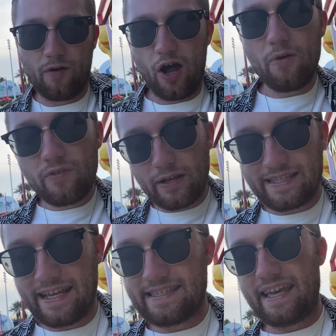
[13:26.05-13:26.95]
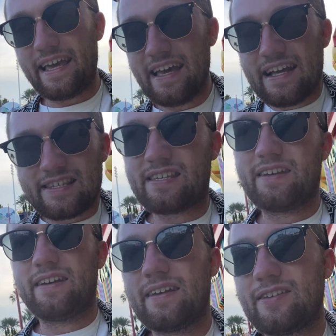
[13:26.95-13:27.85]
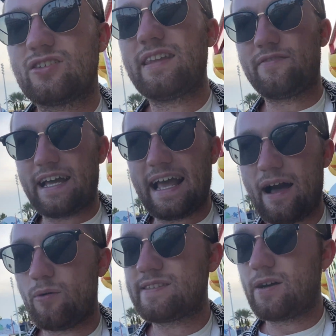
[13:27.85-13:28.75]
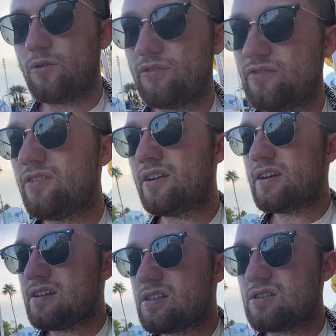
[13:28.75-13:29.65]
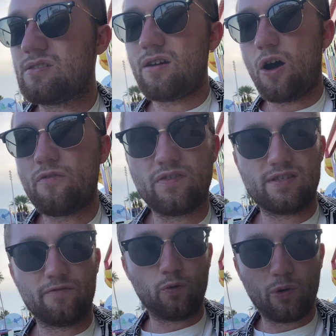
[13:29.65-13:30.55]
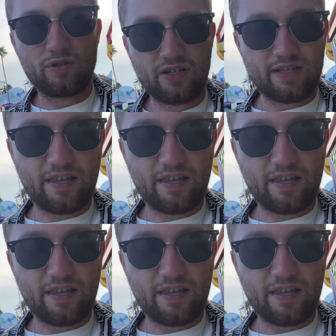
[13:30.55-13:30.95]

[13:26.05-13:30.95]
Hopefully it's easy to navigate ourselves over to Fort Wilderness.